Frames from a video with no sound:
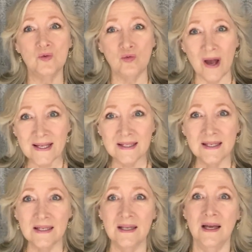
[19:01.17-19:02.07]

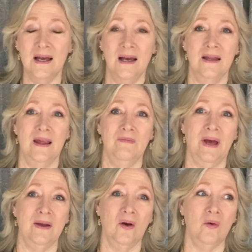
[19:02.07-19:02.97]
resin that
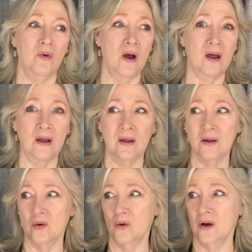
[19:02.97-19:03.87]
might go
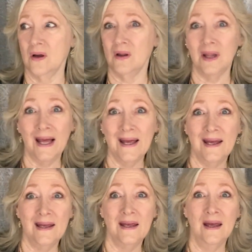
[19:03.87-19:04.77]
wrong, or
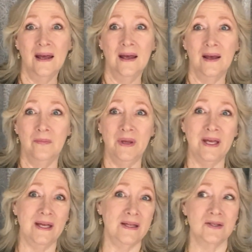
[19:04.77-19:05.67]
clay
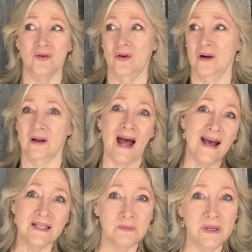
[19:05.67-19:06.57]
beads or
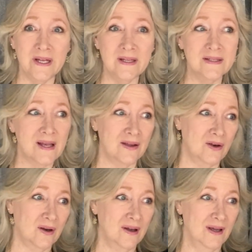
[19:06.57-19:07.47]
glass beads that
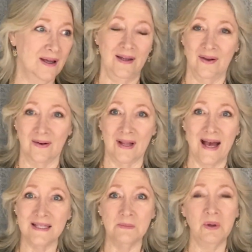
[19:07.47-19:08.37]
you're,
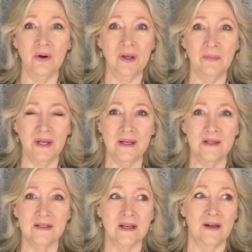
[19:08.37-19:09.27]
glass blowing
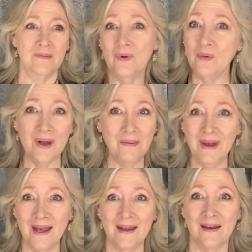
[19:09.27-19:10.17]
beads. What we
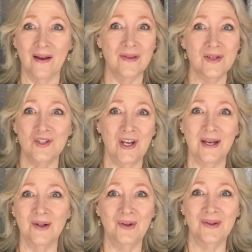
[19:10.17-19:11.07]
make on this
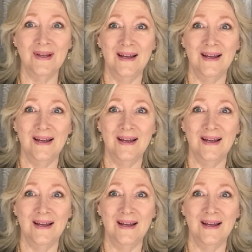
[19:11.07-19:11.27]
channel,